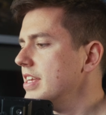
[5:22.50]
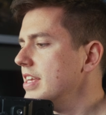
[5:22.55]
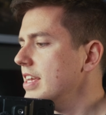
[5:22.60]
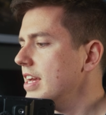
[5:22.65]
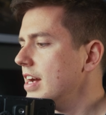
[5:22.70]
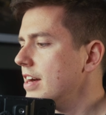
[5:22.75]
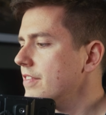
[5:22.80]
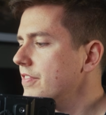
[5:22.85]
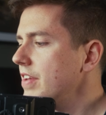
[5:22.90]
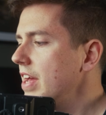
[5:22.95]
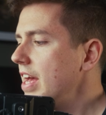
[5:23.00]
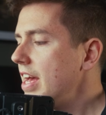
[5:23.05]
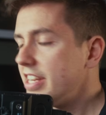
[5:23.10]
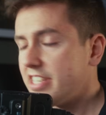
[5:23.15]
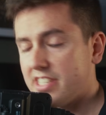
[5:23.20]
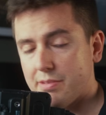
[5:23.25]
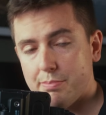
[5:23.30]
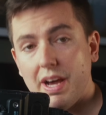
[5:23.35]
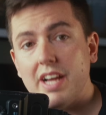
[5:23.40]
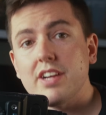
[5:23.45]
EF
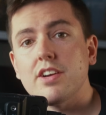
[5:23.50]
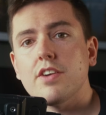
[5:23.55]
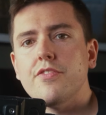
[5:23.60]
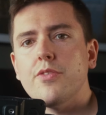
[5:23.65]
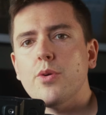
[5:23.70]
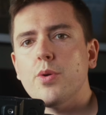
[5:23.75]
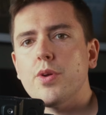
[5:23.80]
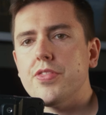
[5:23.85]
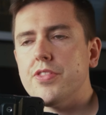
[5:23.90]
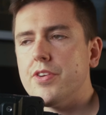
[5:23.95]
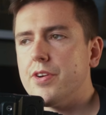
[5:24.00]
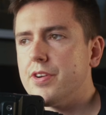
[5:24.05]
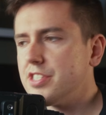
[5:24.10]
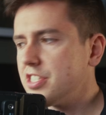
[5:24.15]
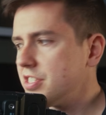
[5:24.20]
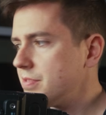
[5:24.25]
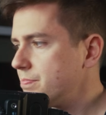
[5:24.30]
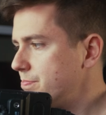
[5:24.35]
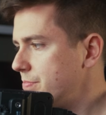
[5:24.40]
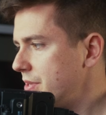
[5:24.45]
to micro four
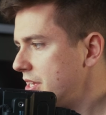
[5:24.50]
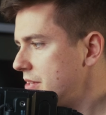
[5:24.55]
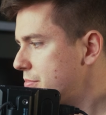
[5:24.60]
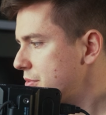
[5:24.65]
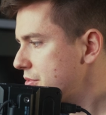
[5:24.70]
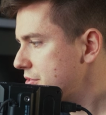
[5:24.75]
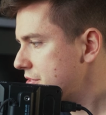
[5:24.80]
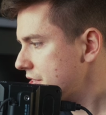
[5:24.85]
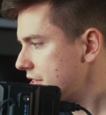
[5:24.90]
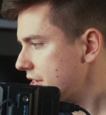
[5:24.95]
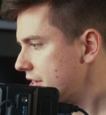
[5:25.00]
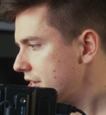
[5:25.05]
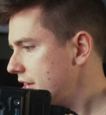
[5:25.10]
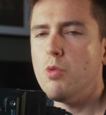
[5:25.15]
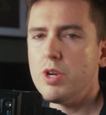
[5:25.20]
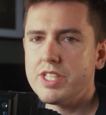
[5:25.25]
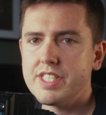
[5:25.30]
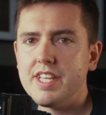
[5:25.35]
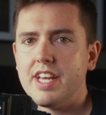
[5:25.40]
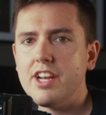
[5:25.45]
thirds speed booster,
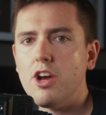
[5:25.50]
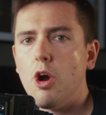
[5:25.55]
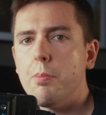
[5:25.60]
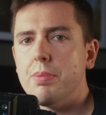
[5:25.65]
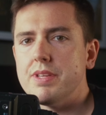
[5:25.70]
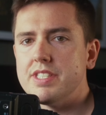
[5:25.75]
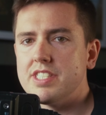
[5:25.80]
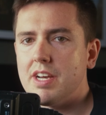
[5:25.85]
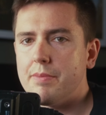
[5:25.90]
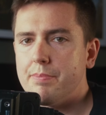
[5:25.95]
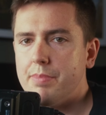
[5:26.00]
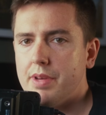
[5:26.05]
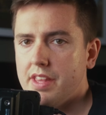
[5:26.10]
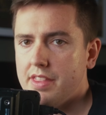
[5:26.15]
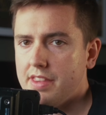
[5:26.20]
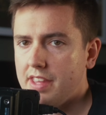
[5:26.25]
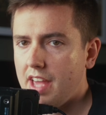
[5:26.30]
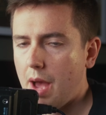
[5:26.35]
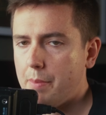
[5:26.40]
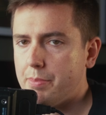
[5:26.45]
which then opens up
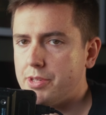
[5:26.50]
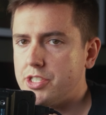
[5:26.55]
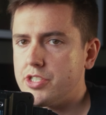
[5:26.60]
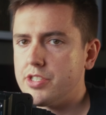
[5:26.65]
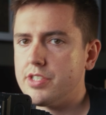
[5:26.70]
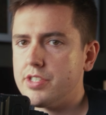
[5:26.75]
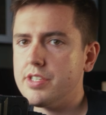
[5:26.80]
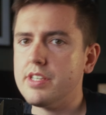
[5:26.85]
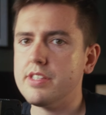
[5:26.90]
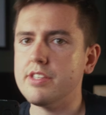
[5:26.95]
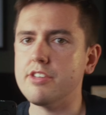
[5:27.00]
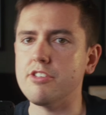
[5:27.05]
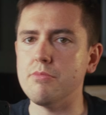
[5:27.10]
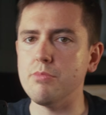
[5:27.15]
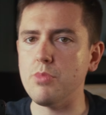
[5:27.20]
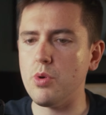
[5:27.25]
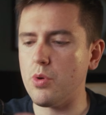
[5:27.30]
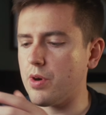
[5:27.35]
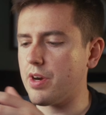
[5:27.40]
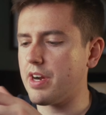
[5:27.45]
the aperture a little
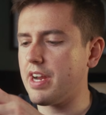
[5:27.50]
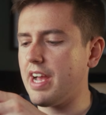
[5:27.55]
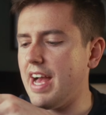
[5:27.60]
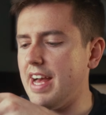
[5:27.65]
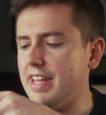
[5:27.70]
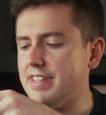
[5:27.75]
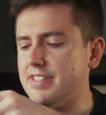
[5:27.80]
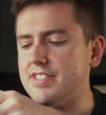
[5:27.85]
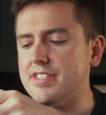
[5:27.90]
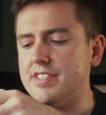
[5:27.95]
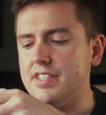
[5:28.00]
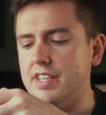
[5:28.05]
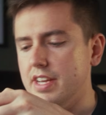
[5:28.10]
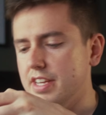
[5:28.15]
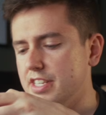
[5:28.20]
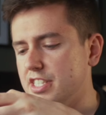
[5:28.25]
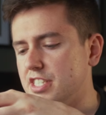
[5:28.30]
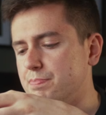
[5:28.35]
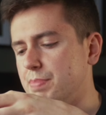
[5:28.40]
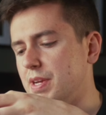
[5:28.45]
more, hence
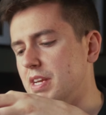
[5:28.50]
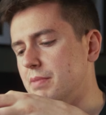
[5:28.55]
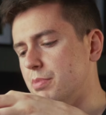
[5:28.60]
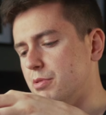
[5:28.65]
speed